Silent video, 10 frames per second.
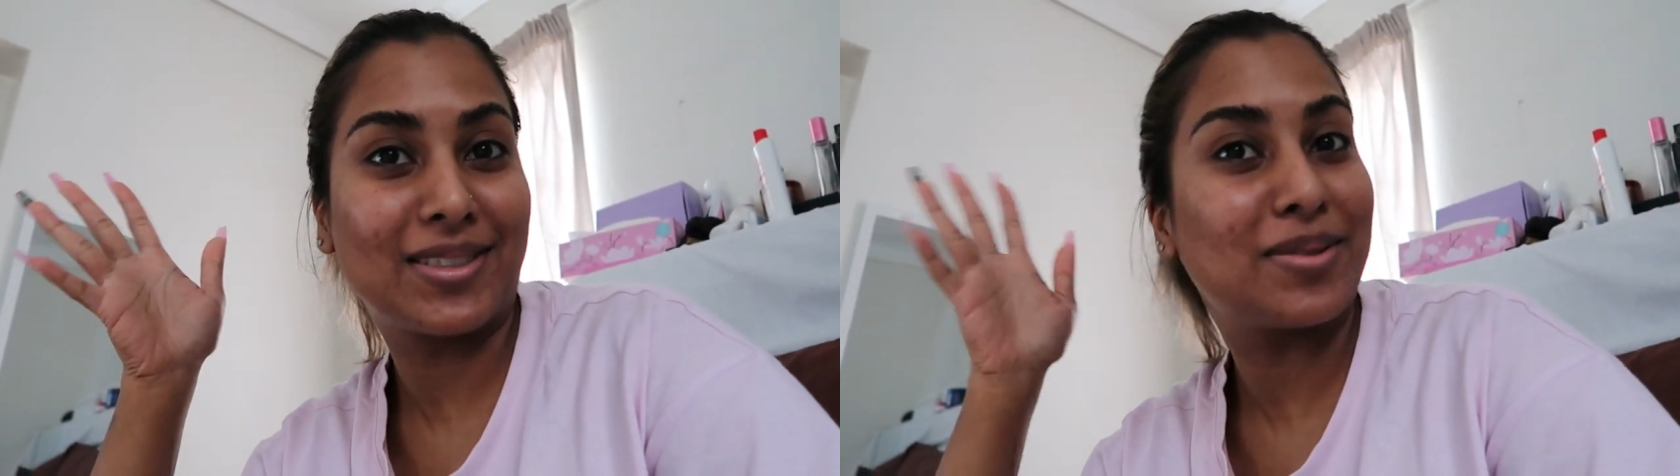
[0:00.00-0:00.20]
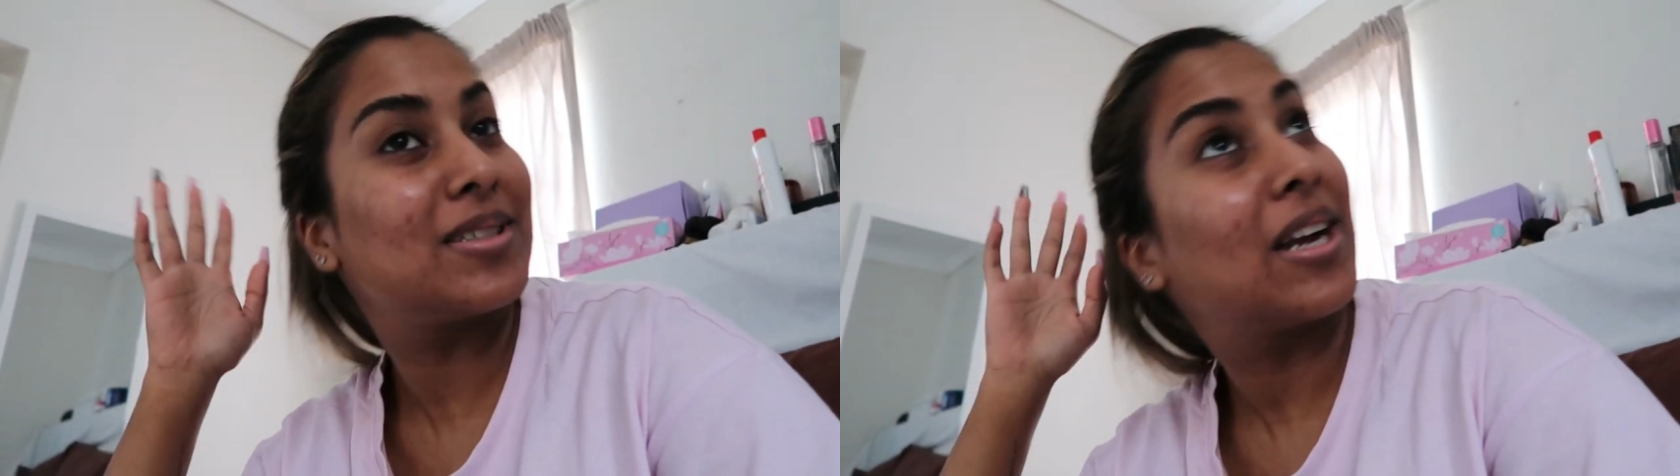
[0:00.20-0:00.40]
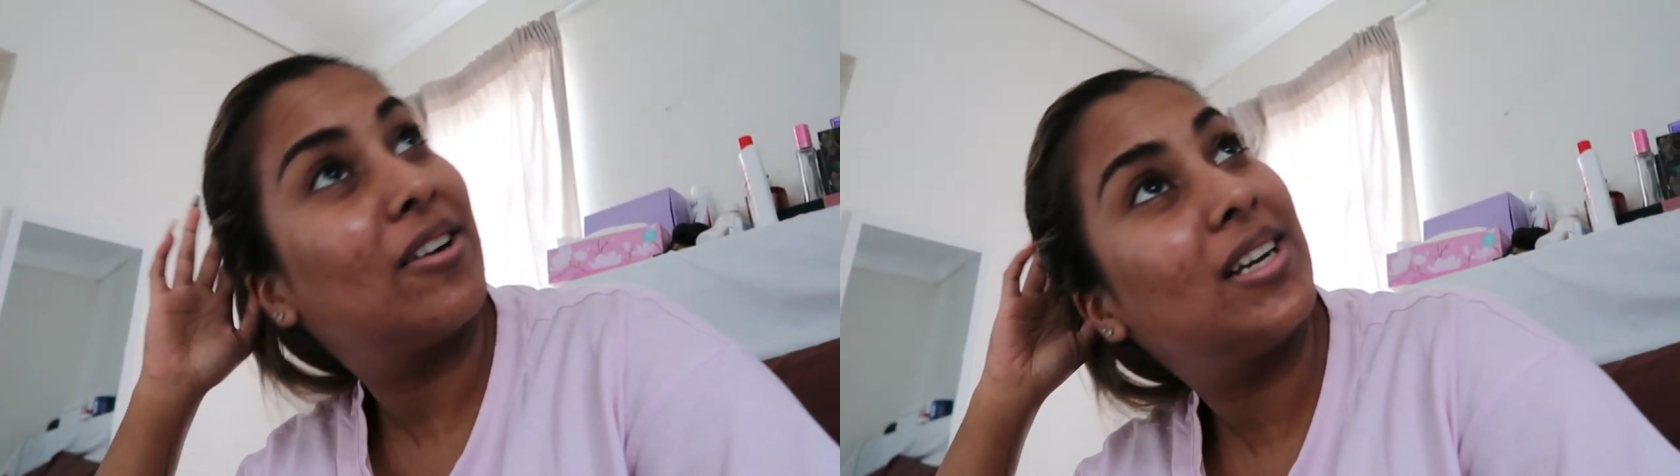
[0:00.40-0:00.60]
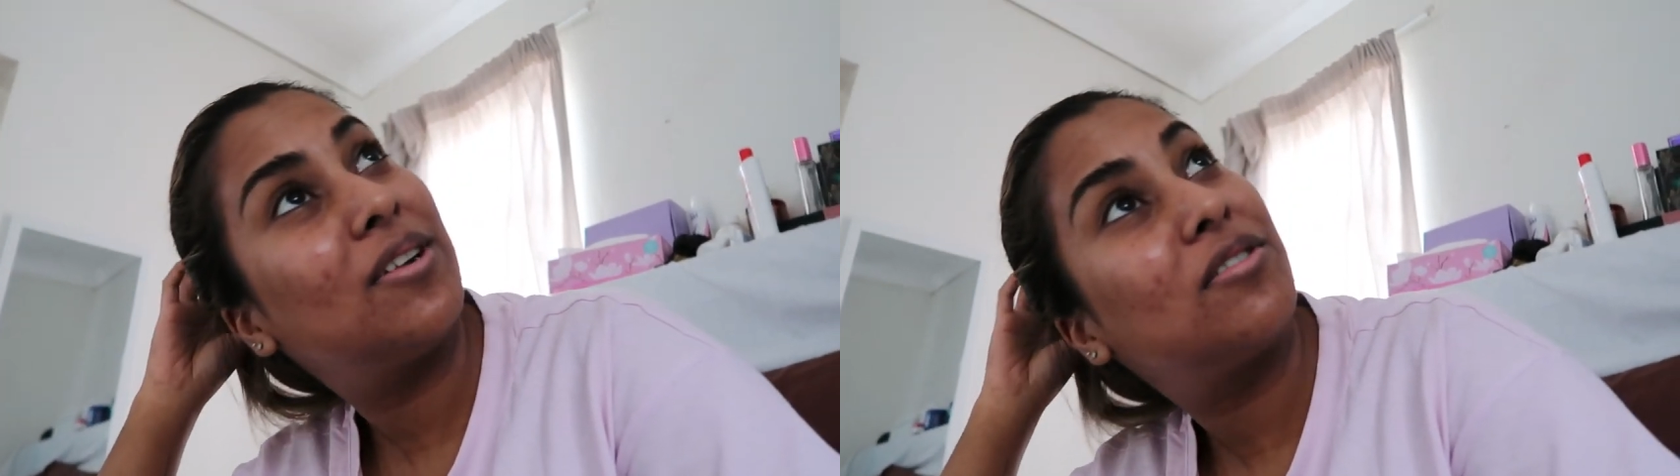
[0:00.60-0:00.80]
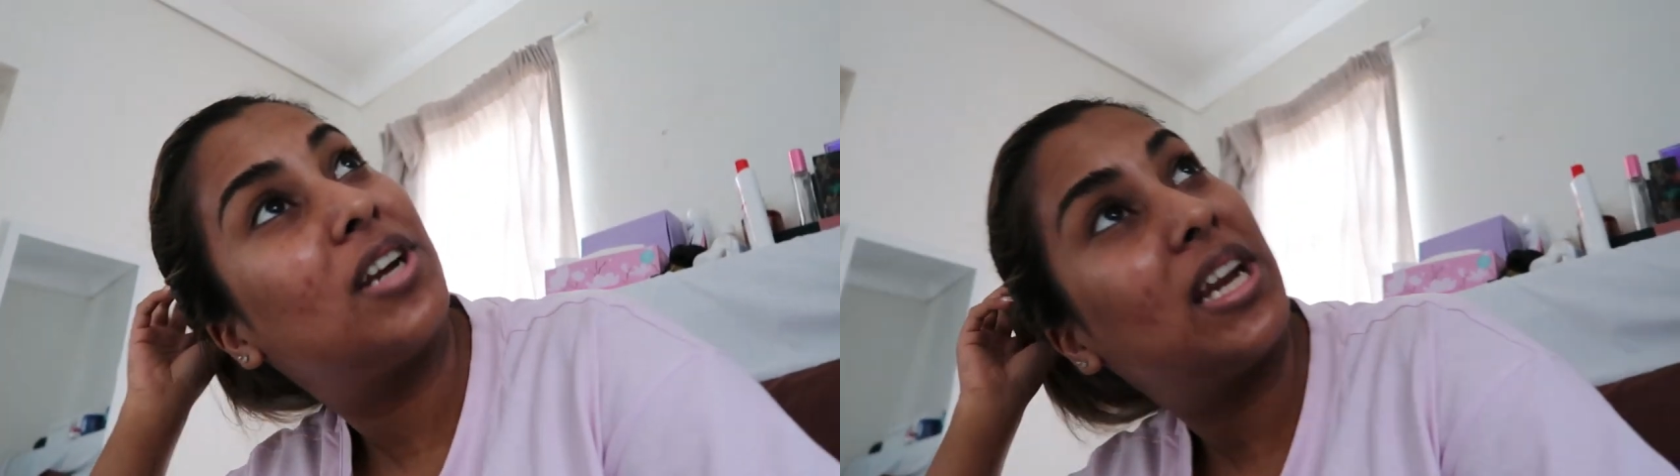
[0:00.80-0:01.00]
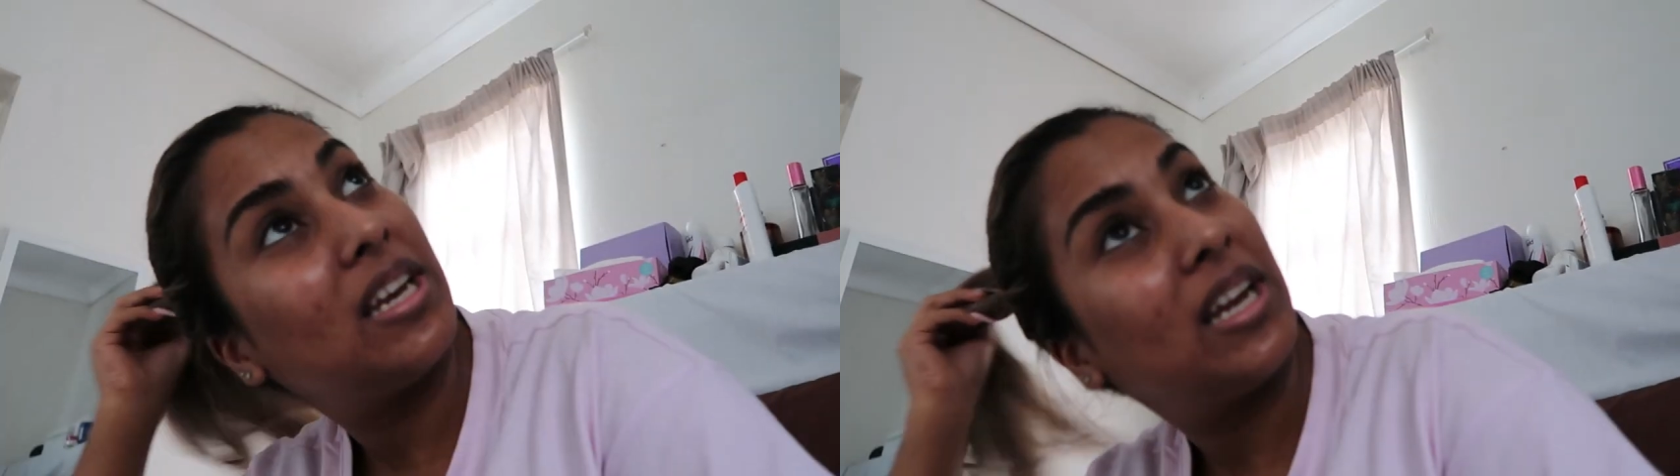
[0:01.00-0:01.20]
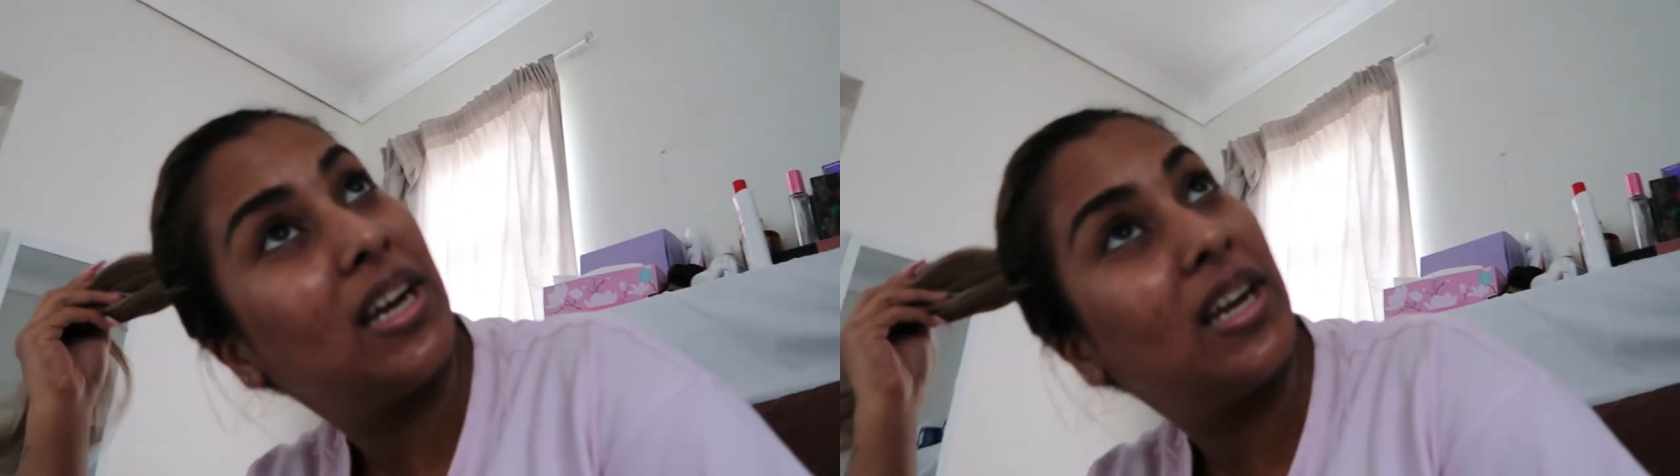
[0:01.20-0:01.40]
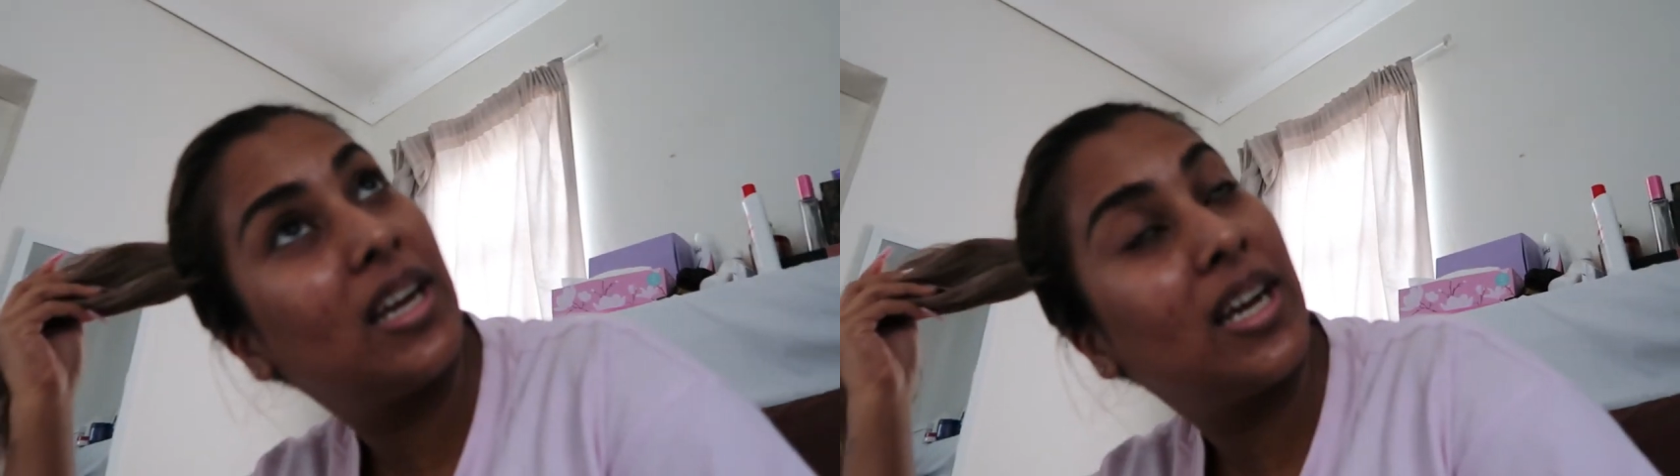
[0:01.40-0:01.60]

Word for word: so it's currently raining